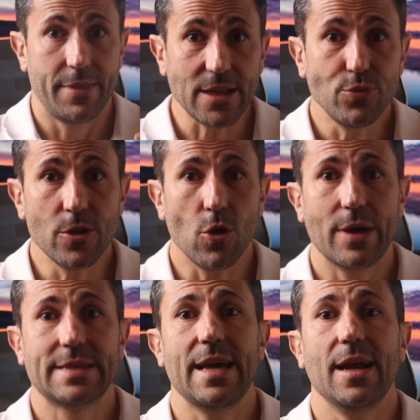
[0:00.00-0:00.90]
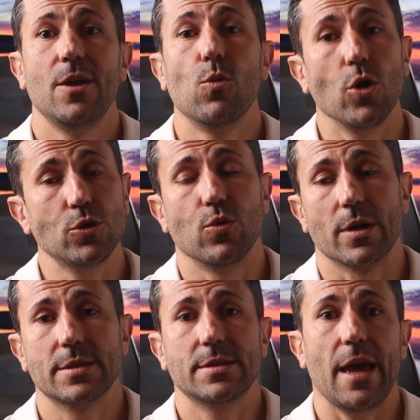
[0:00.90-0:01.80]
that we know exactly what
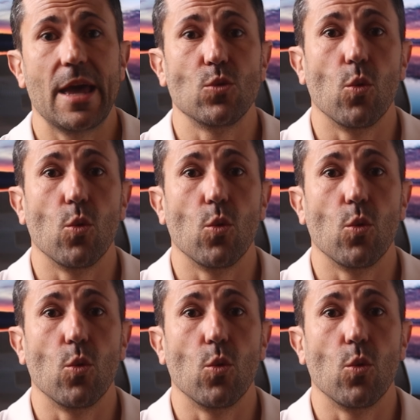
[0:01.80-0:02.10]
works and